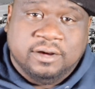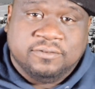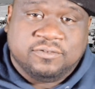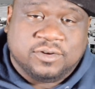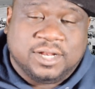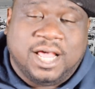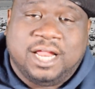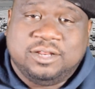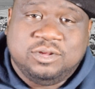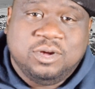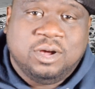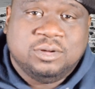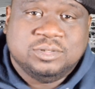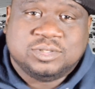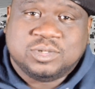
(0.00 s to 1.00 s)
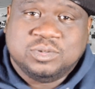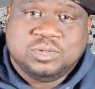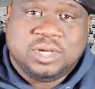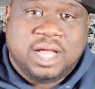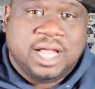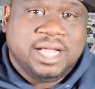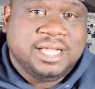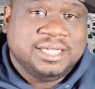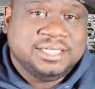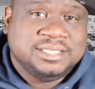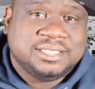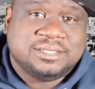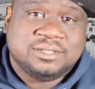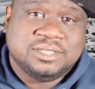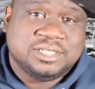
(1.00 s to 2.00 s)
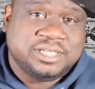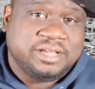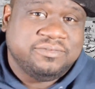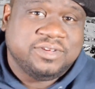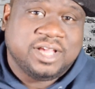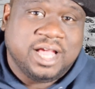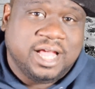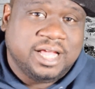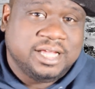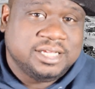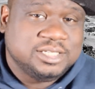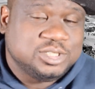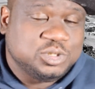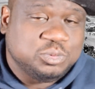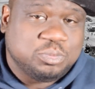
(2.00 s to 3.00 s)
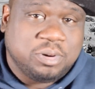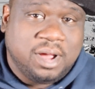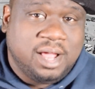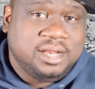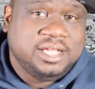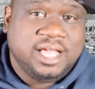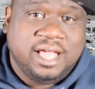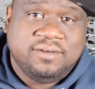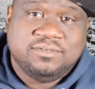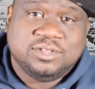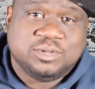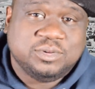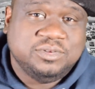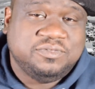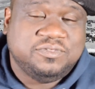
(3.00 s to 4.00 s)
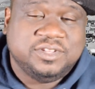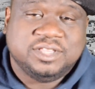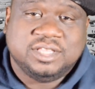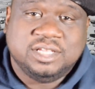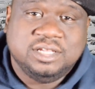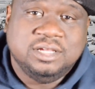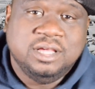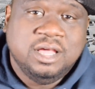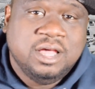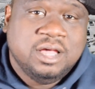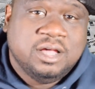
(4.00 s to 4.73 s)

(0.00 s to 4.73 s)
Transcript: For a lot of you old school guys, Chevy guys, you probably have a 350,